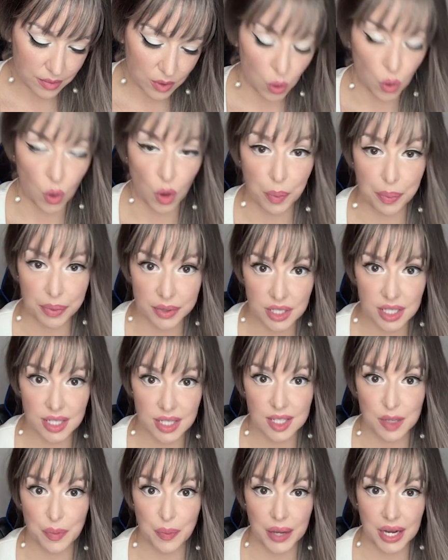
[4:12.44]
or
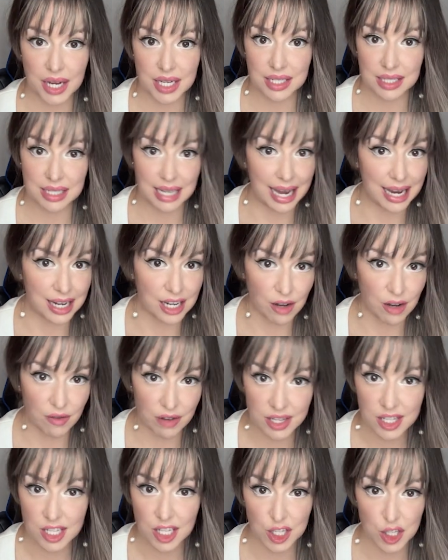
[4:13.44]
participate in any
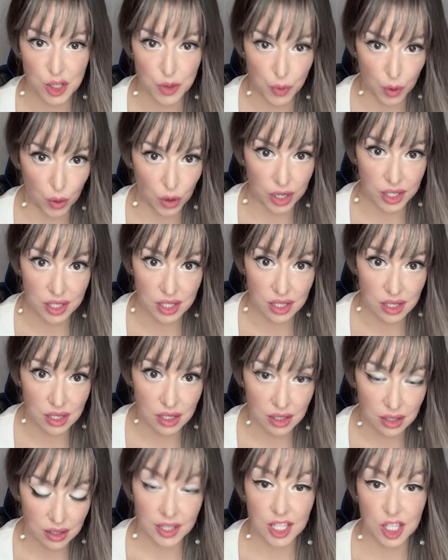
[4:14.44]
risky sports,
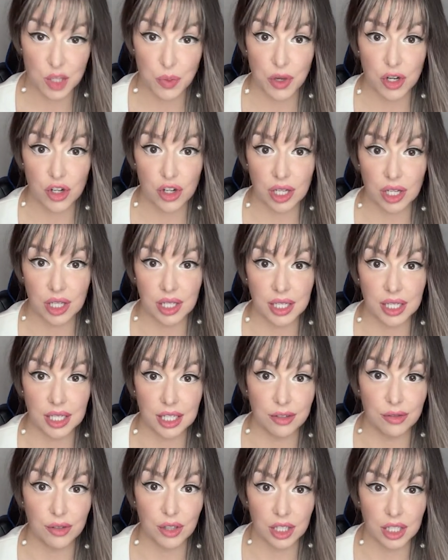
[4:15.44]
especially
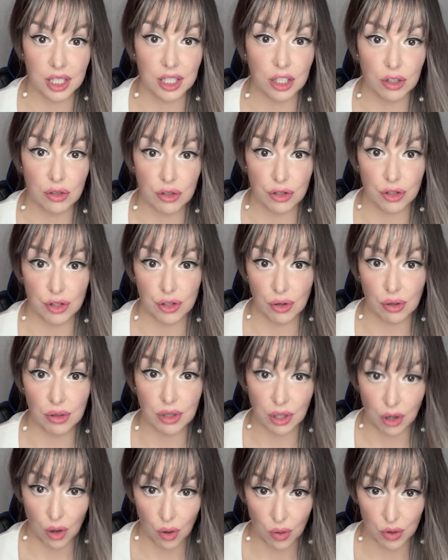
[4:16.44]
if in your
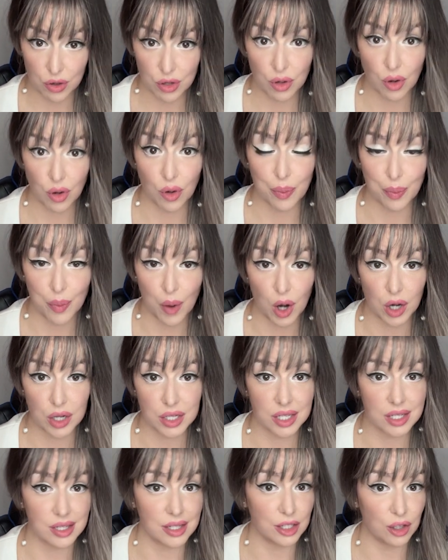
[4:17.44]
solar horoscope Mars
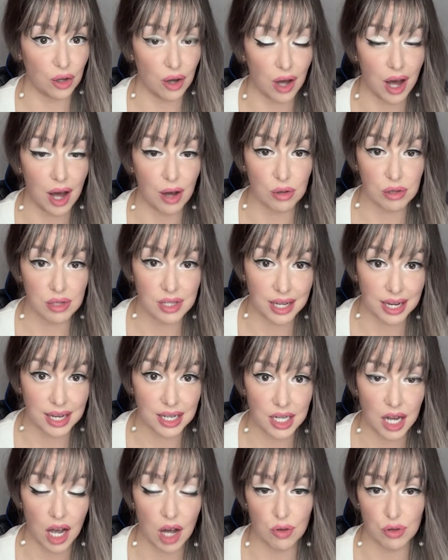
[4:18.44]
is in your house
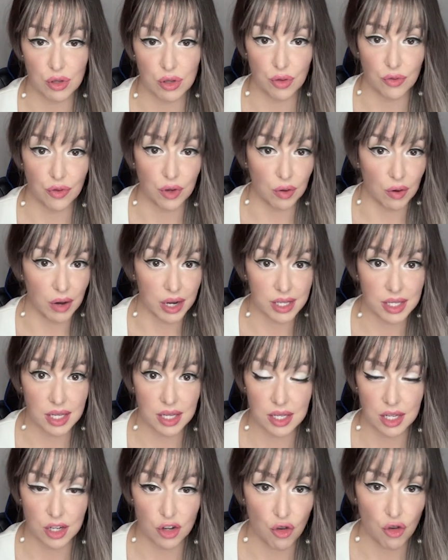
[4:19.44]
8, house of
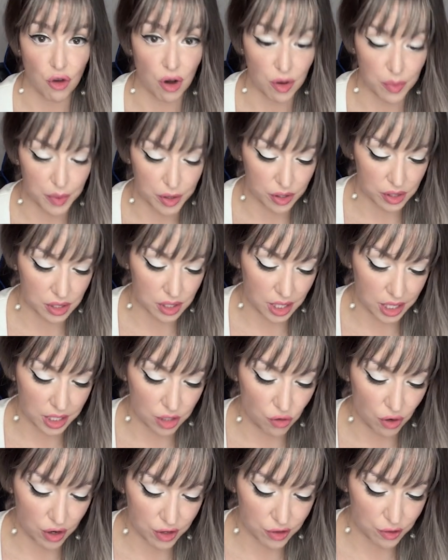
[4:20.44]
crisis and traumas and
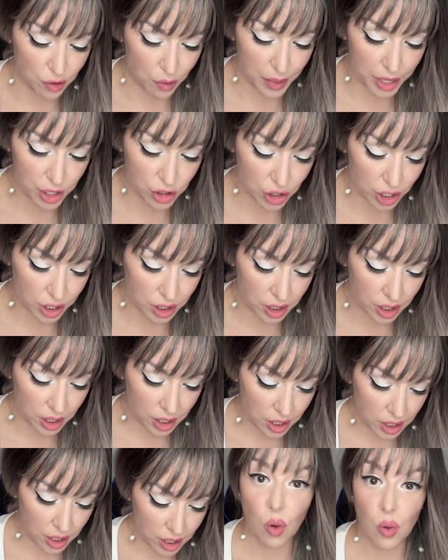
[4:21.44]
transformation.
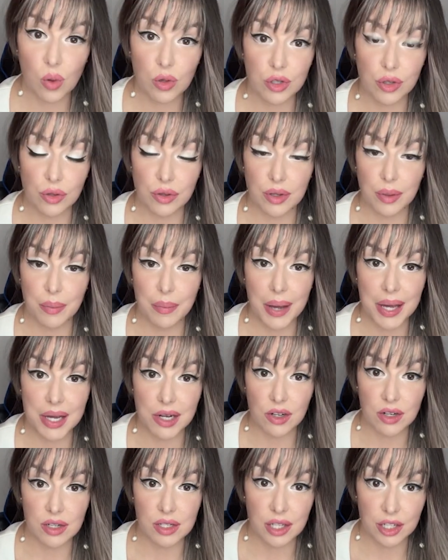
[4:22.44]
Also, the
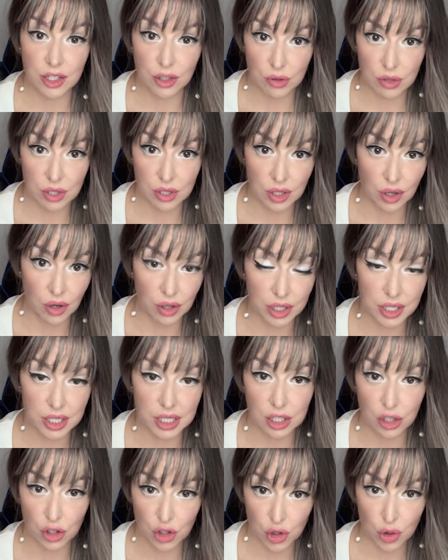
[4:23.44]
matters that you started
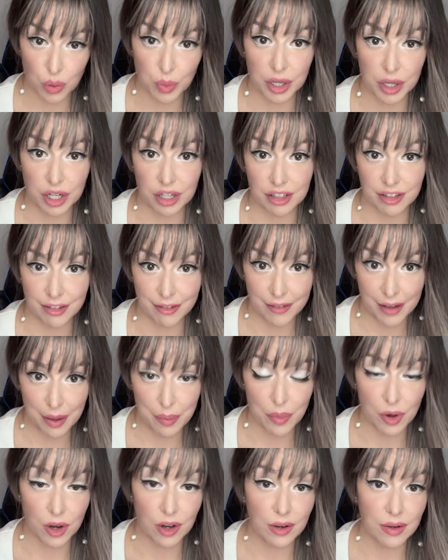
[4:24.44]
in October and
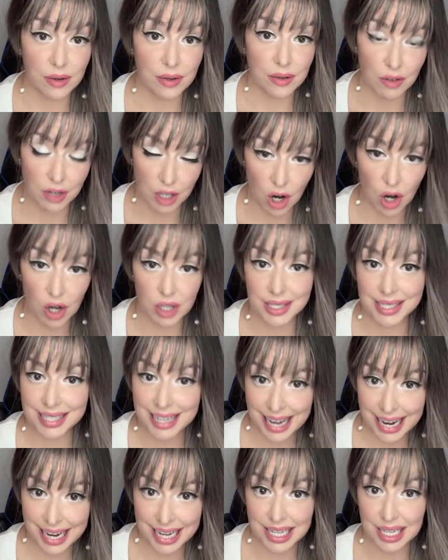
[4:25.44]
November regarding
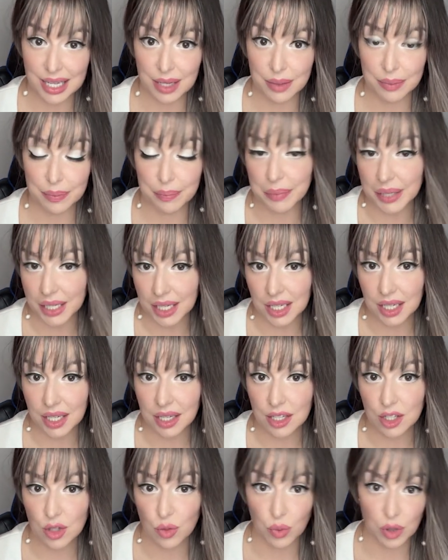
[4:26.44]
any
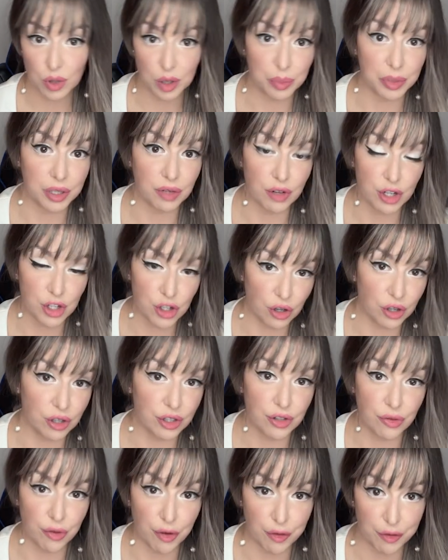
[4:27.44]
beginnings will be
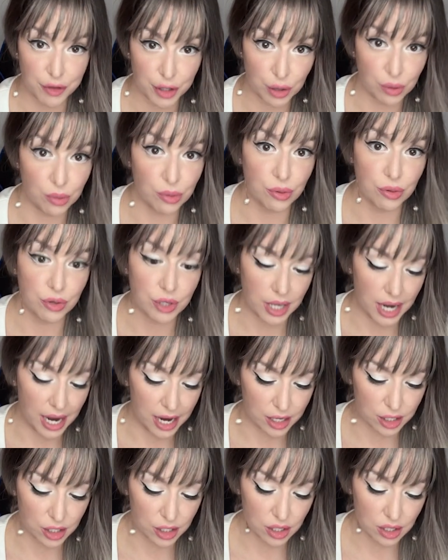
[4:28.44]
returned, reviewed,
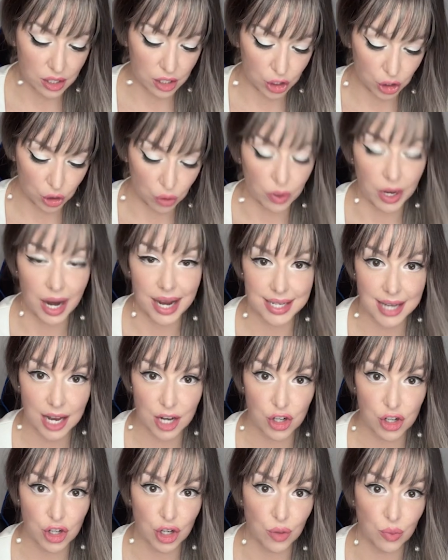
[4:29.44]
and your
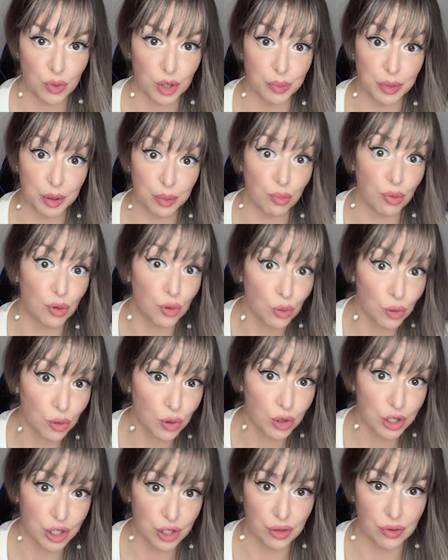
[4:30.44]
attention will be
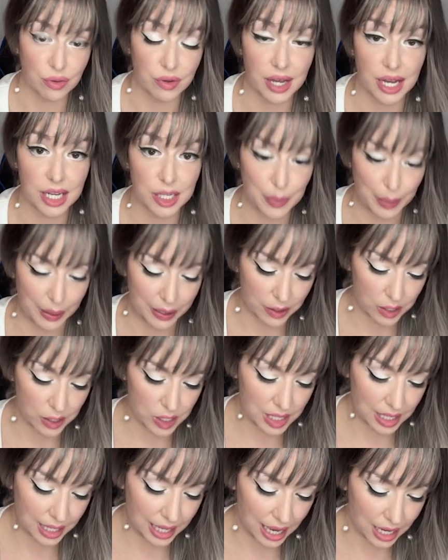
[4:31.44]
brought to that
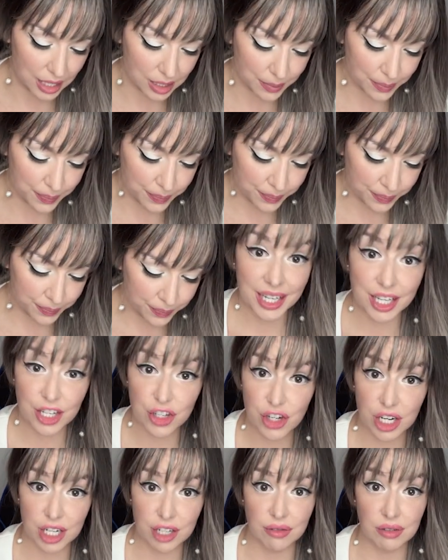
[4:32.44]
matters again. In
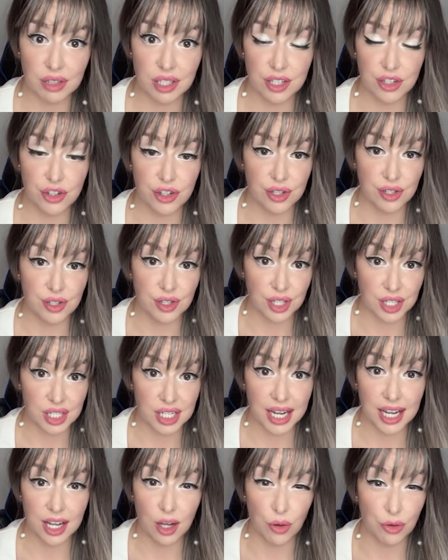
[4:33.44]
general, it's just a
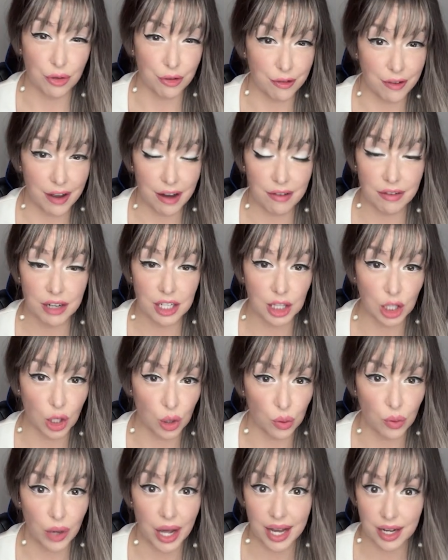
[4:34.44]
day of very
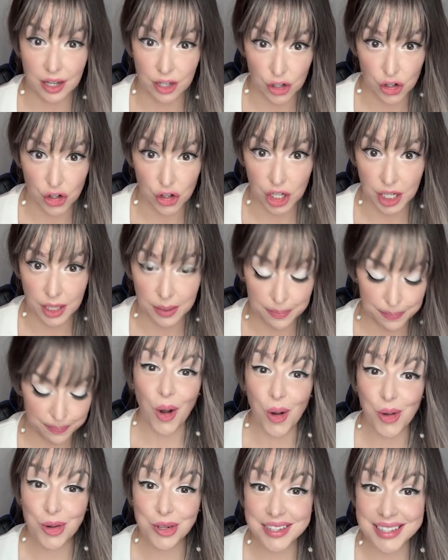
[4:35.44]
low energy.
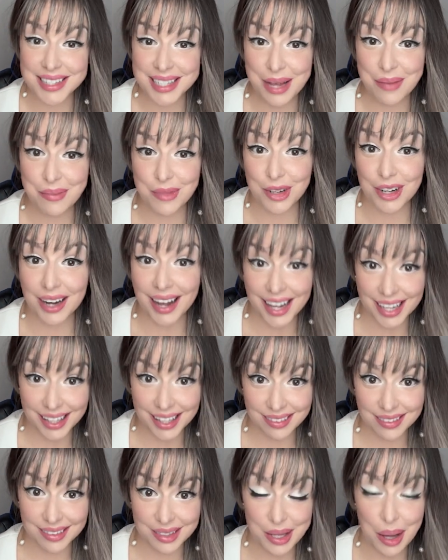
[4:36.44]
On December 8th,
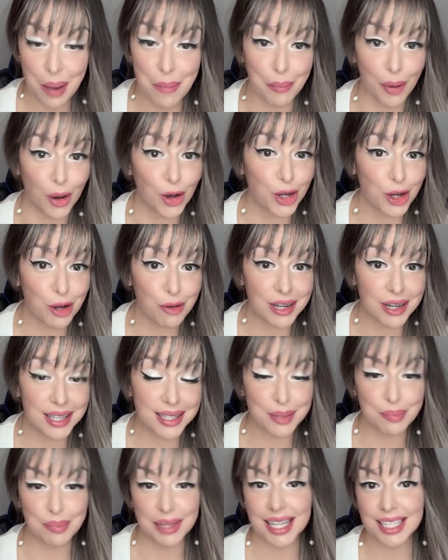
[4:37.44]
Mercury,
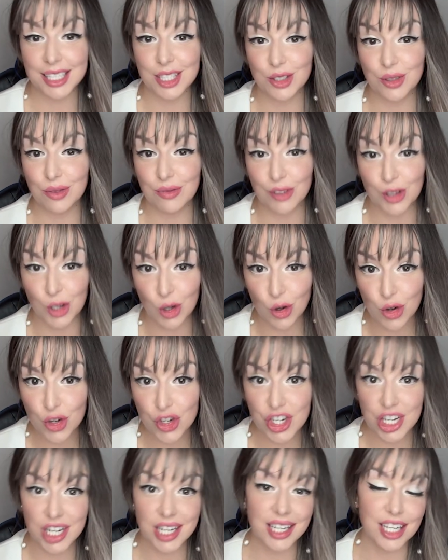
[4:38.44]
the planet of
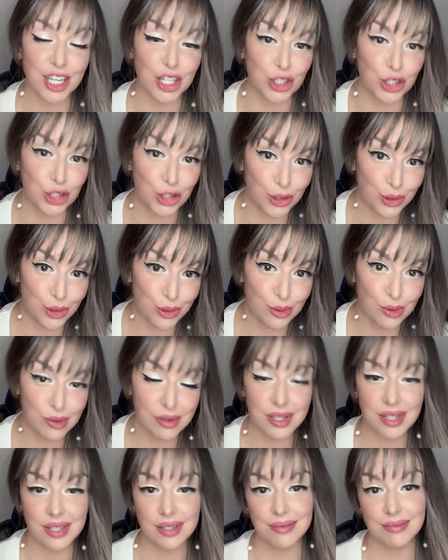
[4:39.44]
logic,
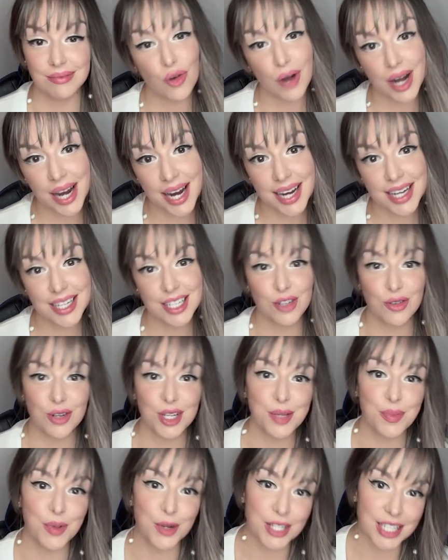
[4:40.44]
news, trade,
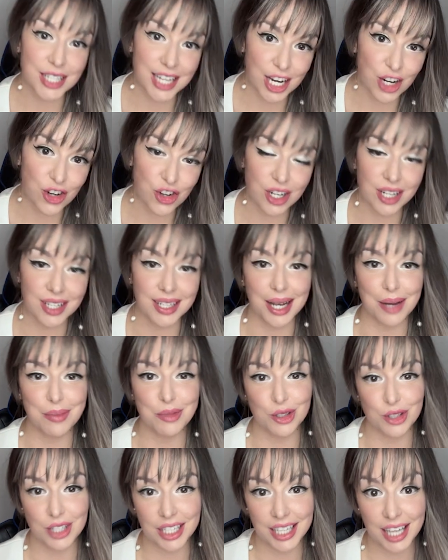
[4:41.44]
transportation,
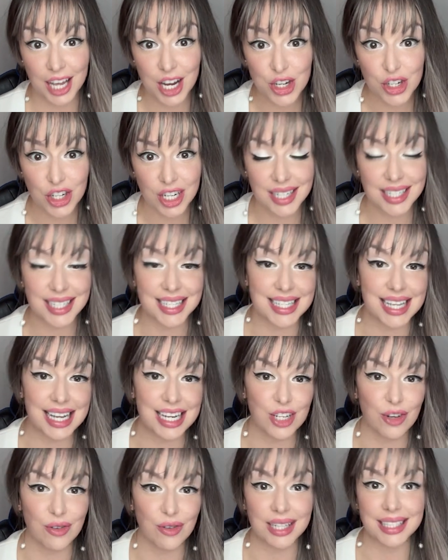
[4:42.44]
communication, is
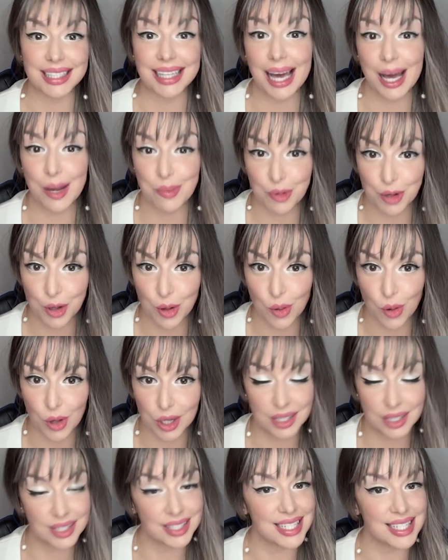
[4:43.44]
entering
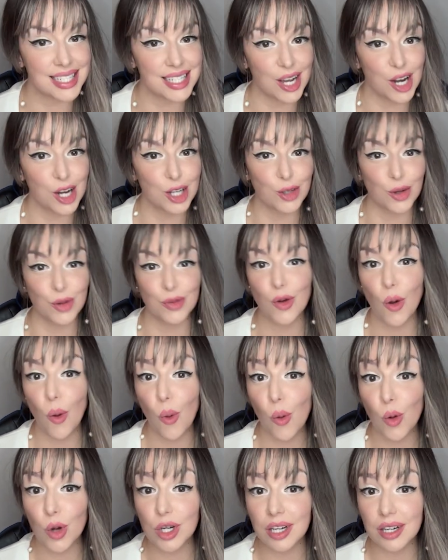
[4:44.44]
Capricorn, the sign of
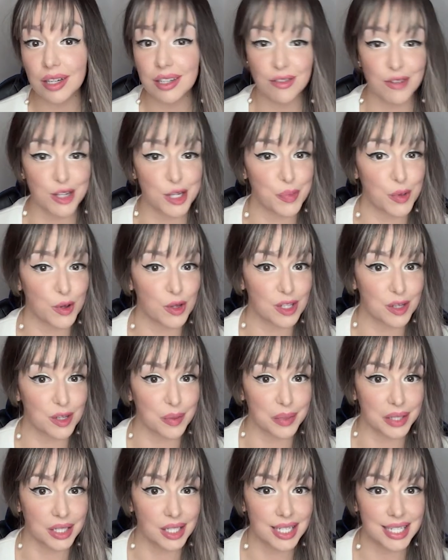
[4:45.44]
order,
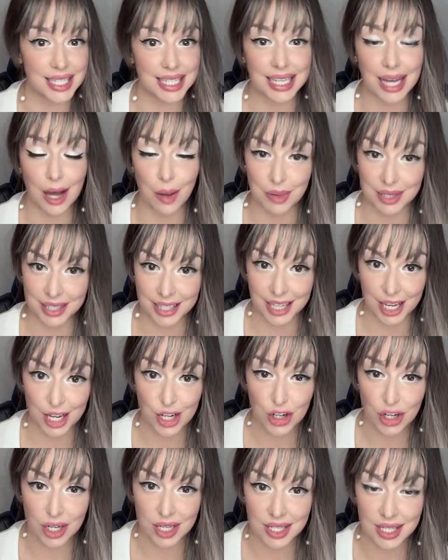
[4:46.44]
responsibility,
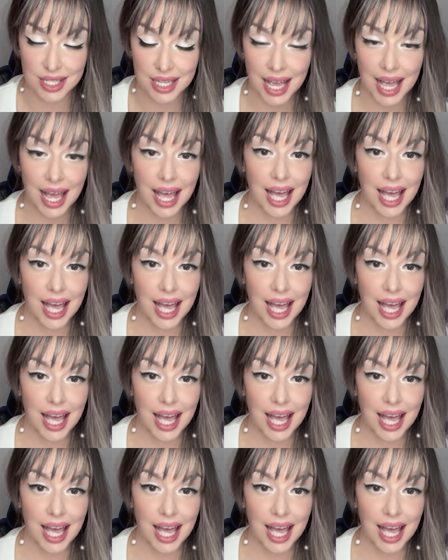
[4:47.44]
obligations,